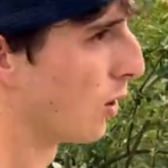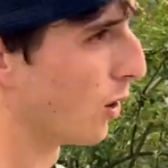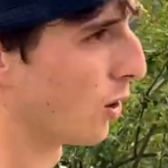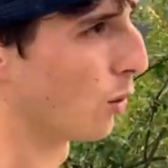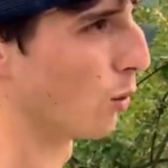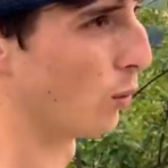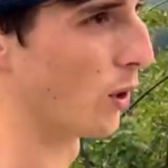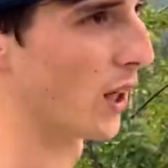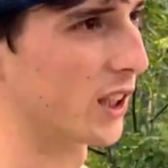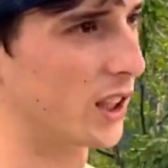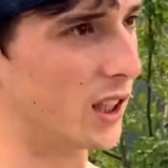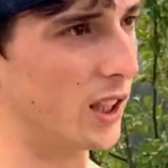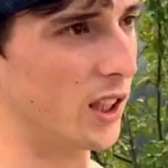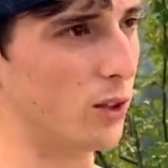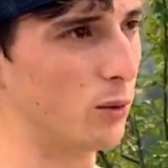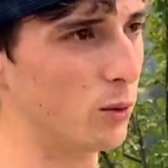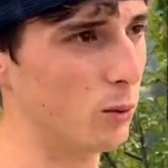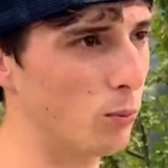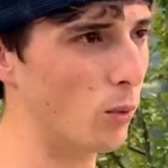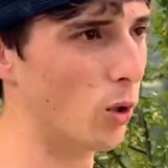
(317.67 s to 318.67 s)
we're actually
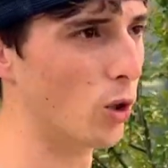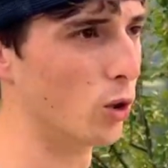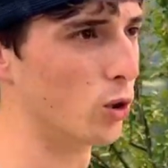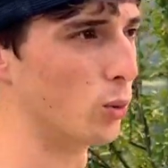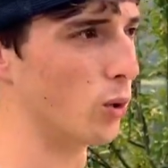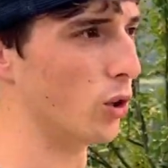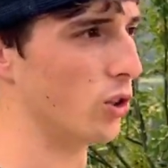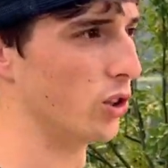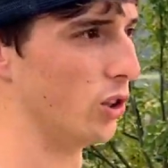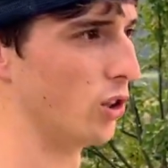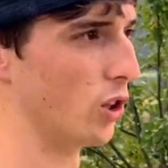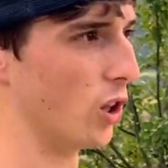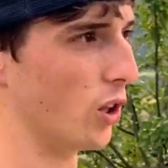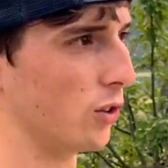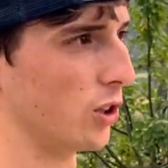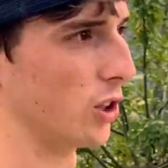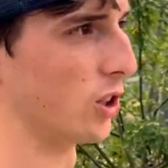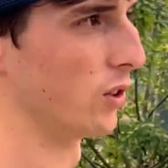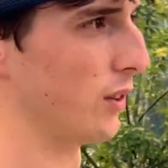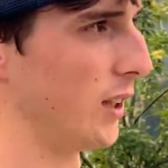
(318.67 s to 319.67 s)
more towards the north
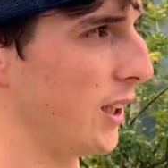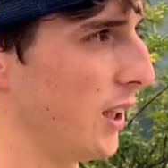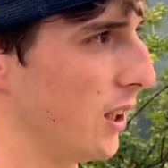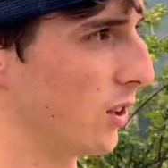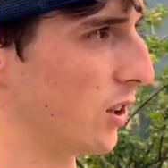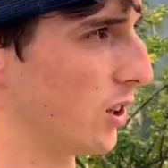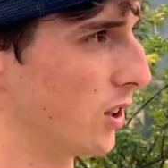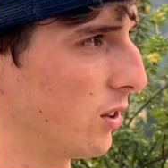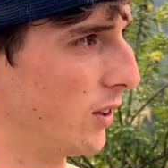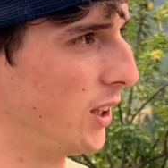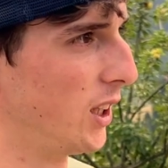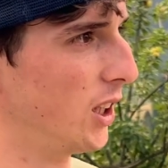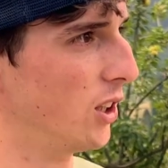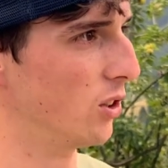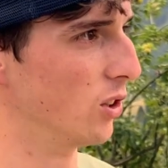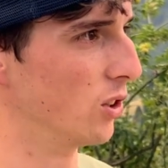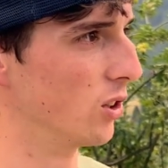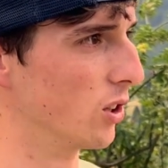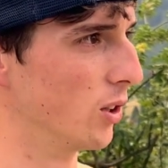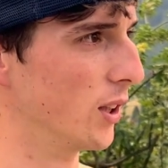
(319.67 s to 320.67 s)
of Slovenia, because Slovenia
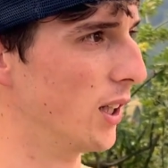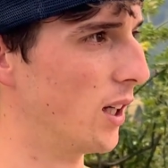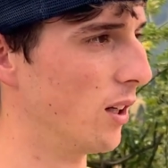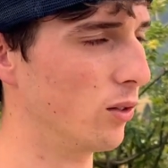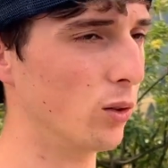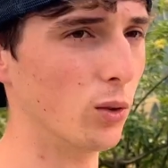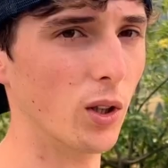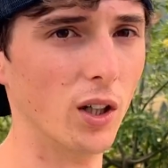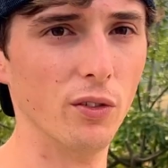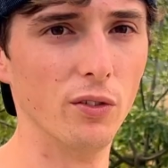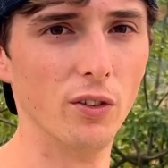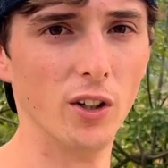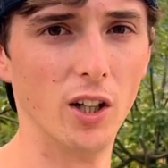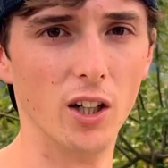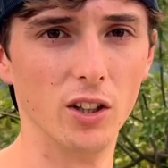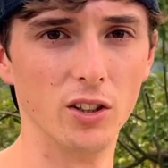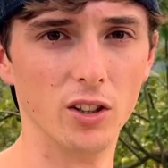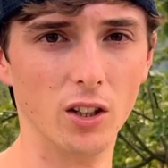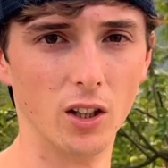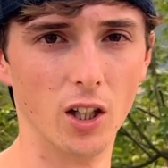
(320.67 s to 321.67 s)
does go down quite far
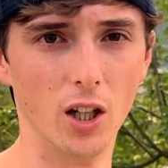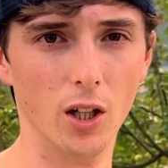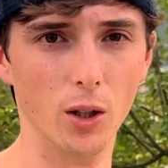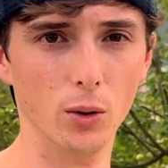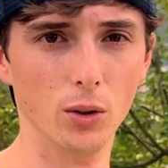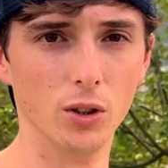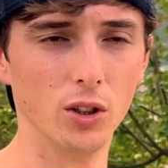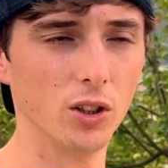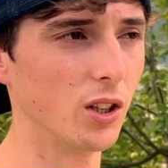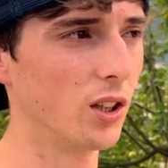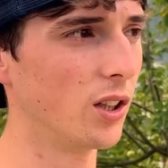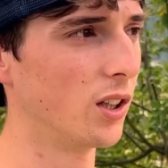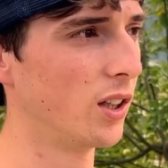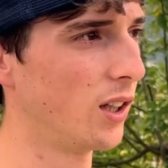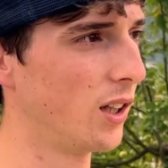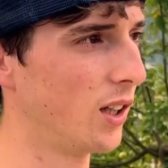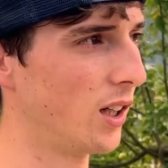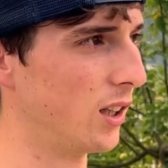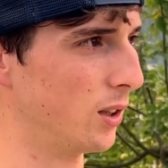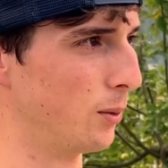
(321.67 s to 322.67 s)
to the coast,
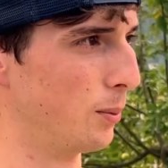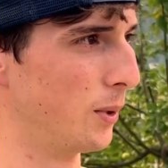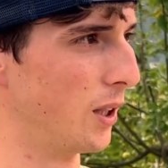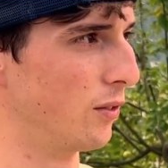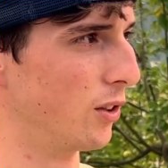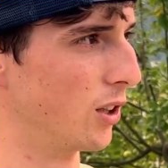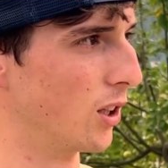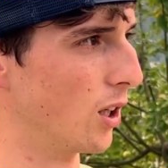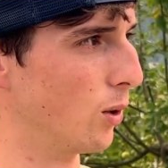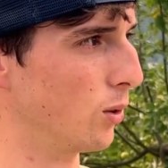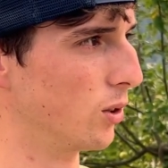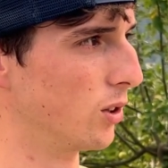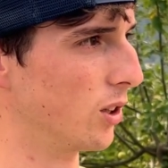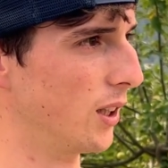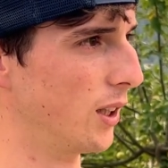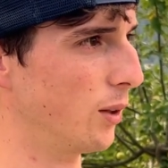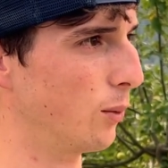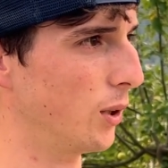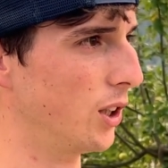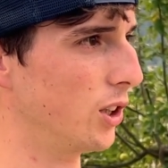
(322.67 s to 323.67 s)
has a bit of a coast on
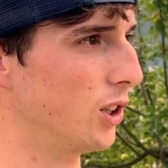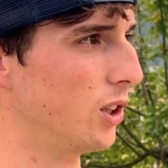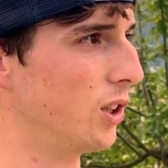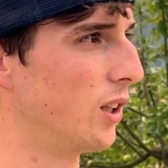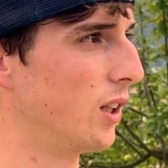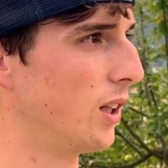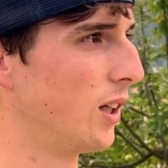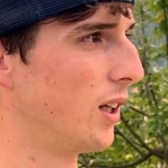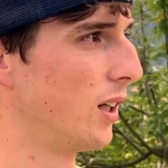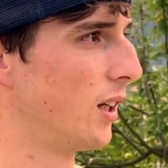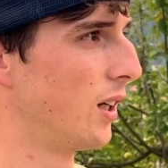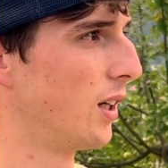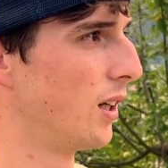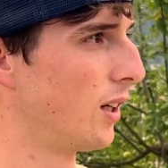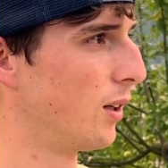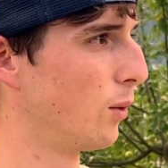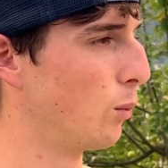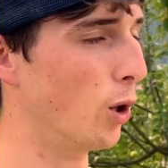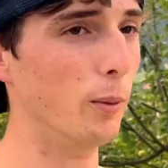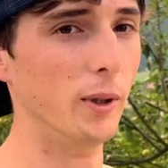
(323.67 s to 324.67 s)
it, which
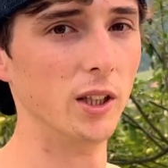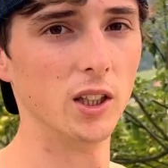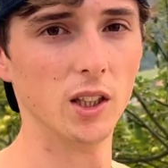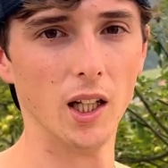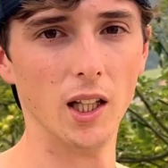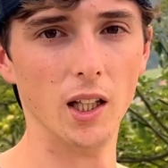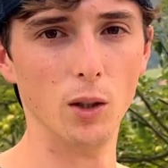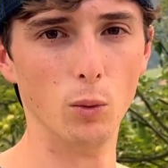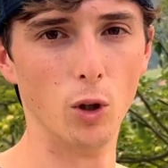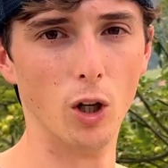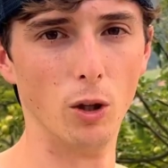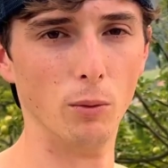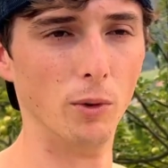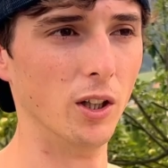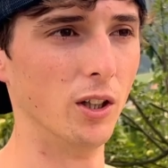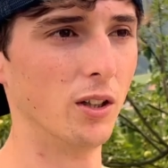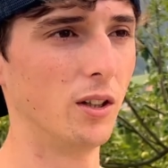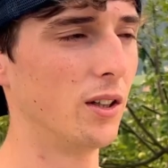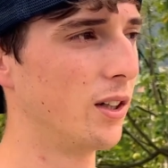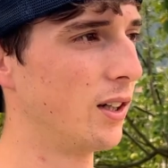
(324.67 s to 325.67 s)
will be slightly warmer
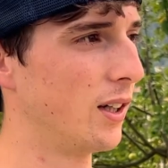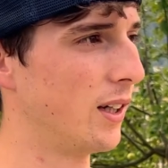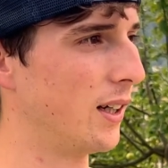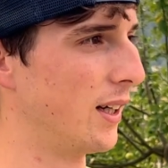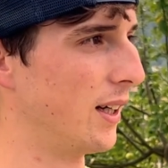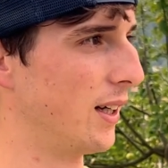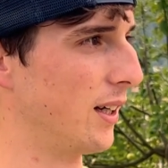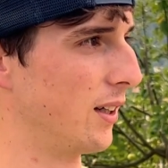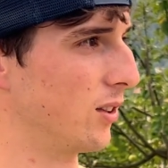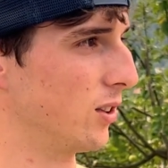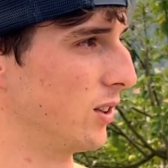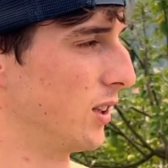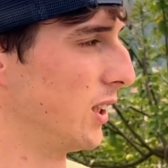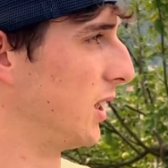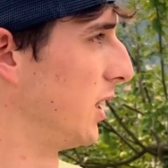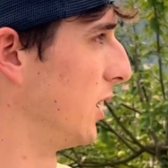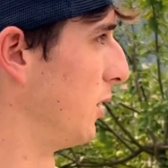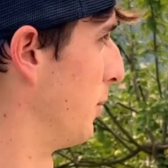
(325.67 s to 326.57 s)
because this is a